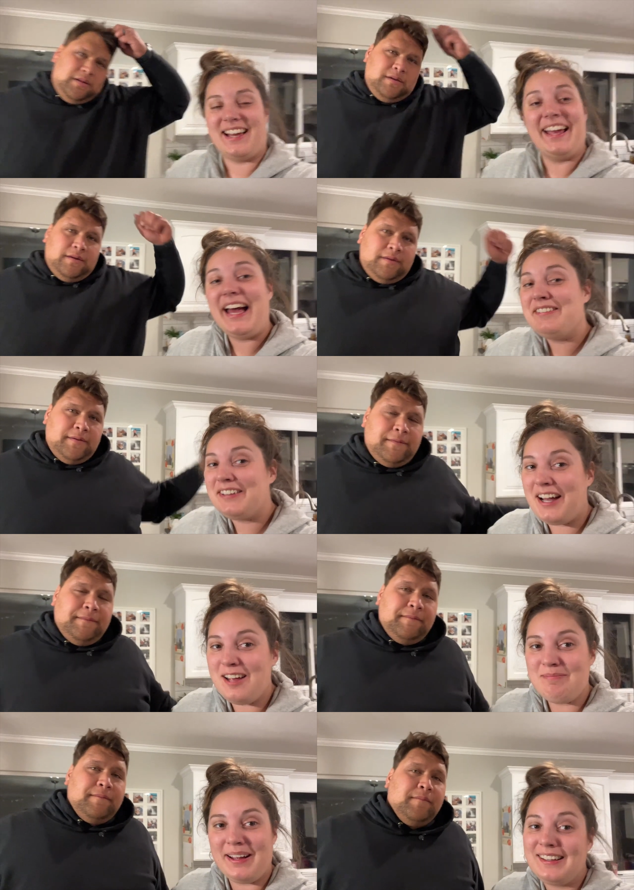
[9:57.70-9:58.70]
Speaker 1: I haven't
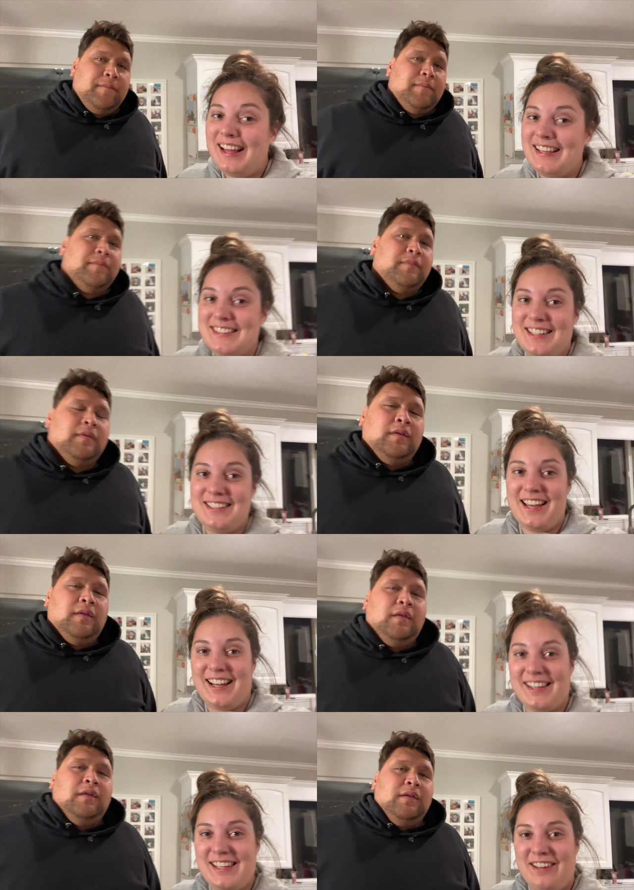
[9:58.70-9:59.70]
gotten my glasses yet
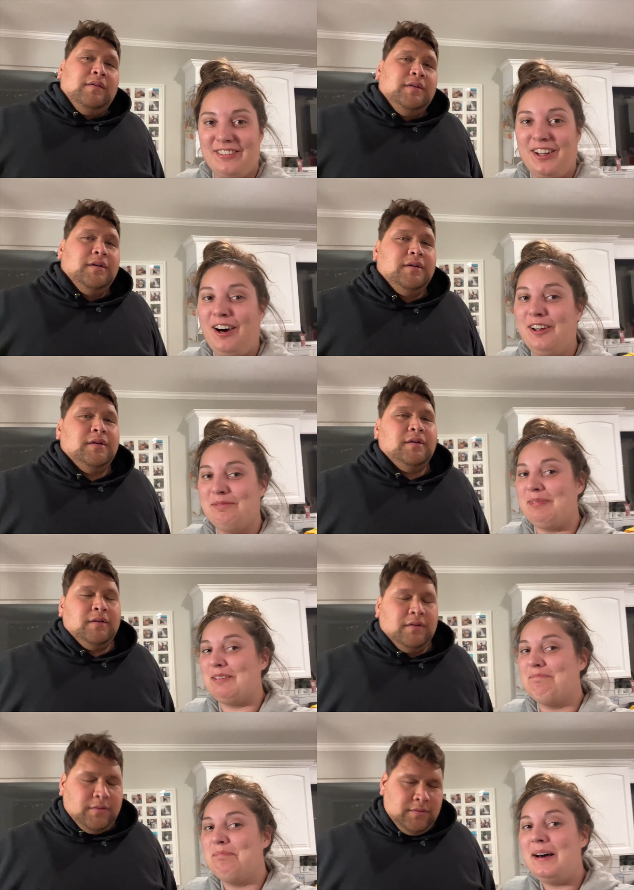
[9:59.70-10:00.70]
because they haven't called
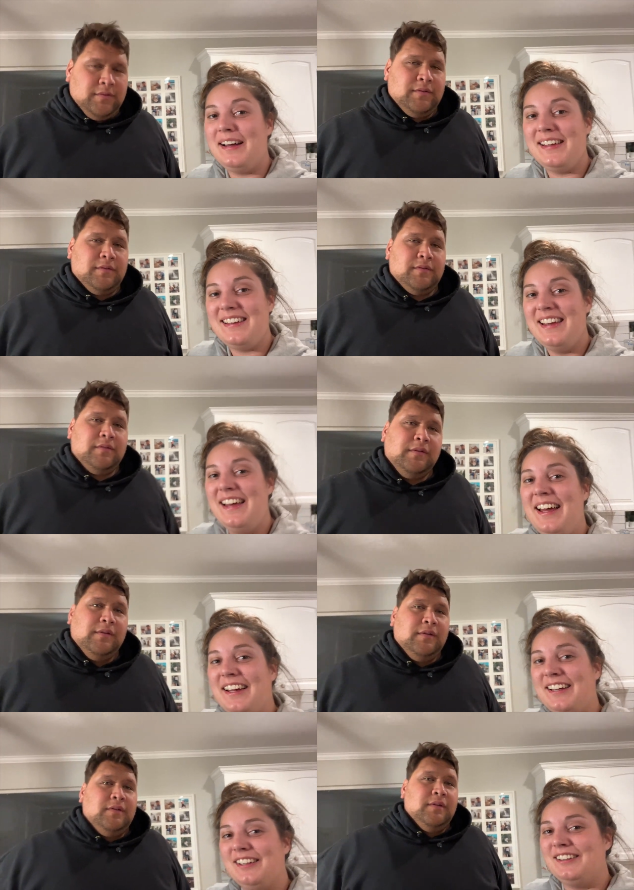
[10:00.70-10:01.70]
me, but
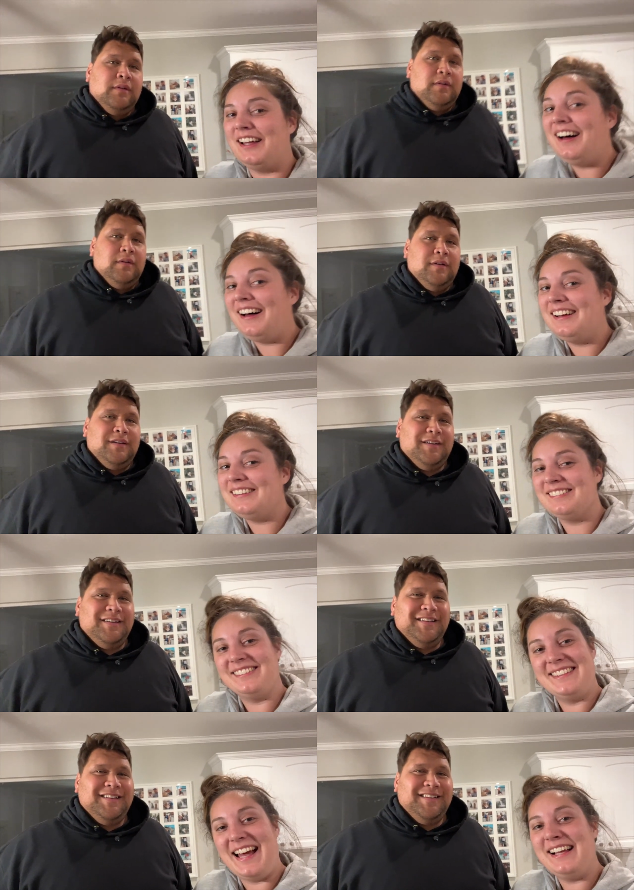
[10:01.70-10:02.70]
Kala
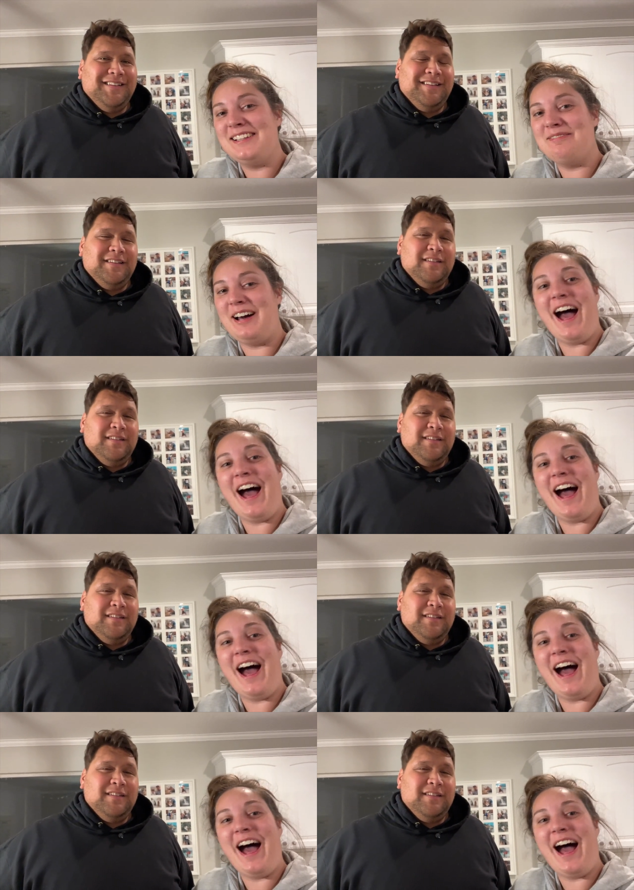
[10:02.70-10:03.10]
Tell them what